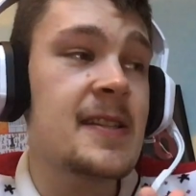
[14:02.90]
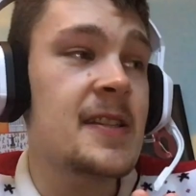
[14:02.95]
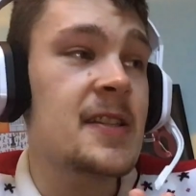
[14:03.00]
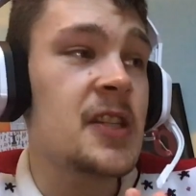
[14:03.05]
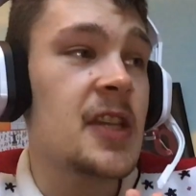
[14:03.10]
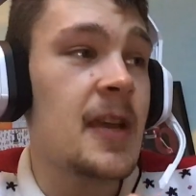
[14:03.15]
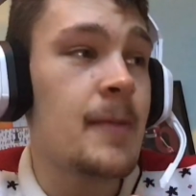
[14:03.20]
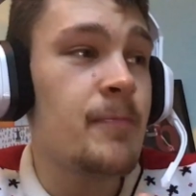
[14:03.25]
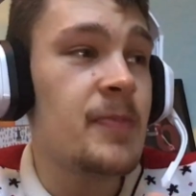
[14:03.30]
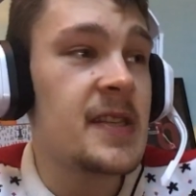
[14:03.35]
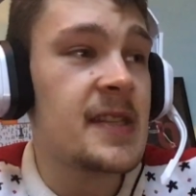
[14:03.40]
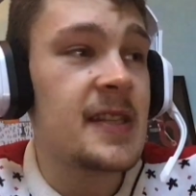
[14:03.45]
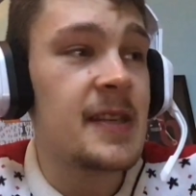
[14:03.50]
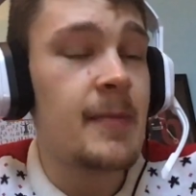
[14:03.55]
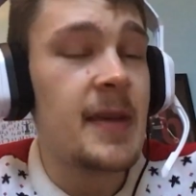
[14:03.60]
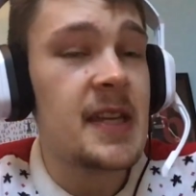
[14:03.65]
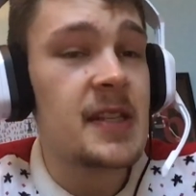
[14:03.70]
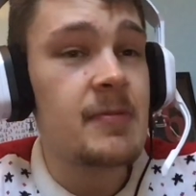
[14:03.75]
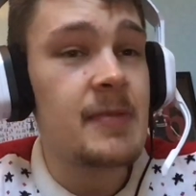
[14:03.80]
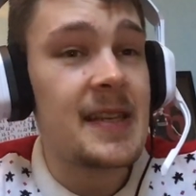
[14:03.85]
Champions
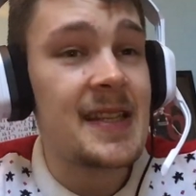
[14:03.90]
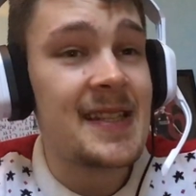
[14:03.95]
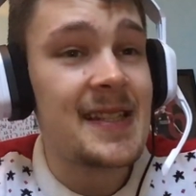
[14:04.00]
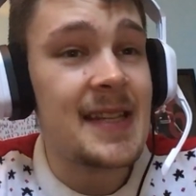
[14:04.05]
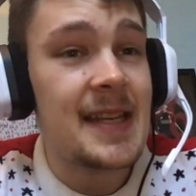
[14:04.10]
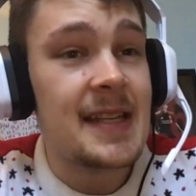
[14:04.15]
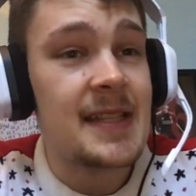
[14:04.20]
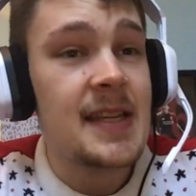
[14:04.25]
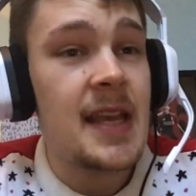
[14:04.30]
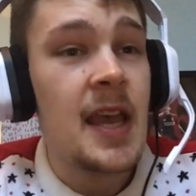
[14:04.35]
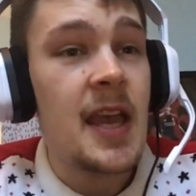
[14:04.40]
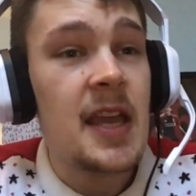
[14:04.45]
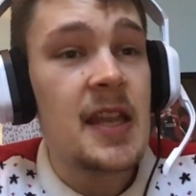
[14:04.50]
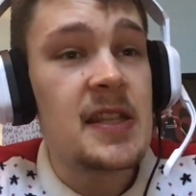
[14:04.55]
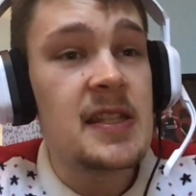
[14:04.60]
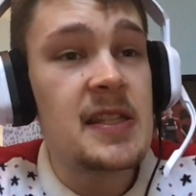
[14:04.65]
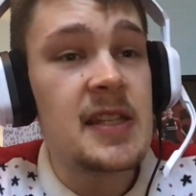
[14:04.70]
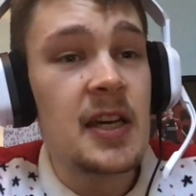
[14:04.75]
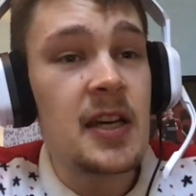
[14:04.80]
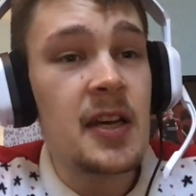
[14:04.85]
League Match Week 6
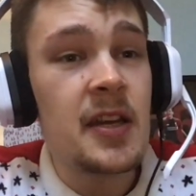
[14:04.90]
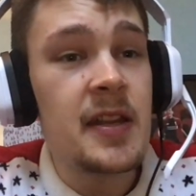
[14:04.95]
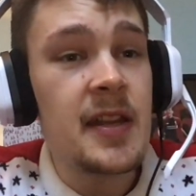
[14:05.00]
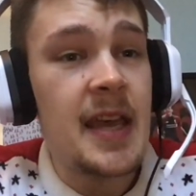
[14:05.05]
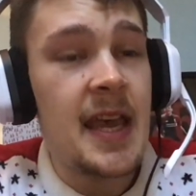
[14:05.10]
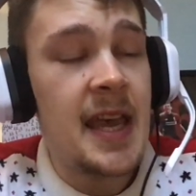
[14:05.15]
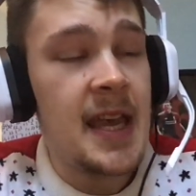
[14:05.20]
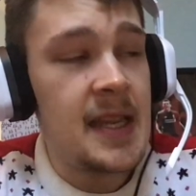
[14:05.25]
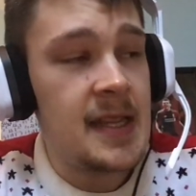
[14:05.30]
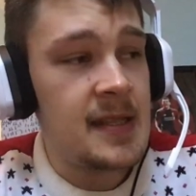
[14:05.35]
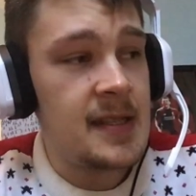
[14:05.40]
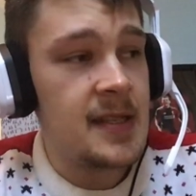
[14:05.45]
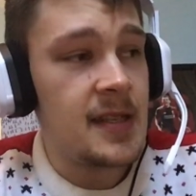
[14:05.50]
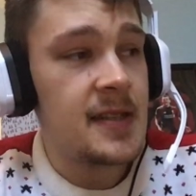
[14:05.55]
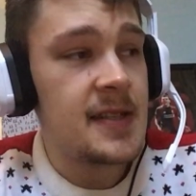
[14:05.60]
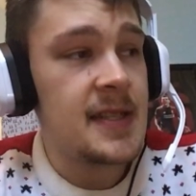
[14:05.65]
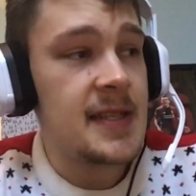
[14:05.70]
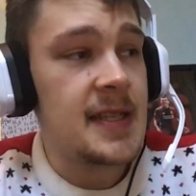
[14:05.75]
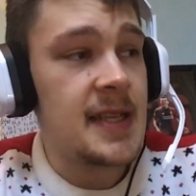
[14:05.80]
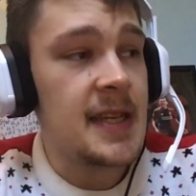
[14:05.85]
done and
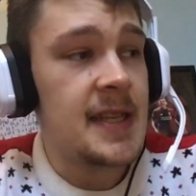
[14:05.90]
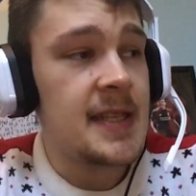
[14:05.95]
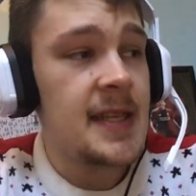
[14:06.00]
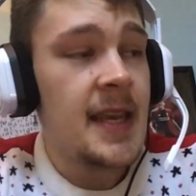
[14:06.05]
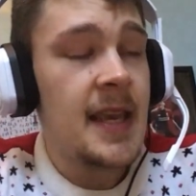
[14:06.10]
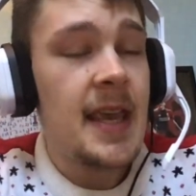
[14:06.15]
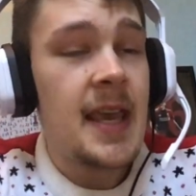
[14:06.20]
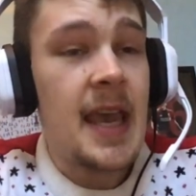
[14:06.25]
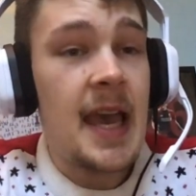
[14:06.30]
dusted.